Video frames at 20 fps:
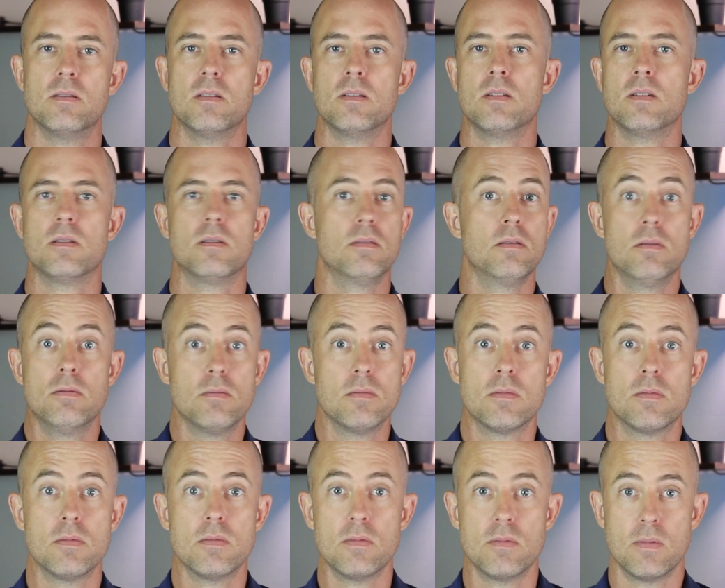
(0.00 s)

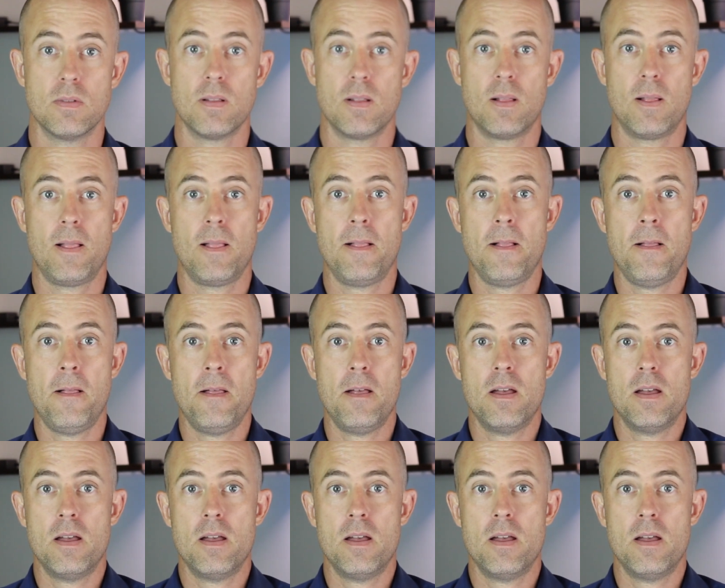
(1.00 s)
Nobody speaks.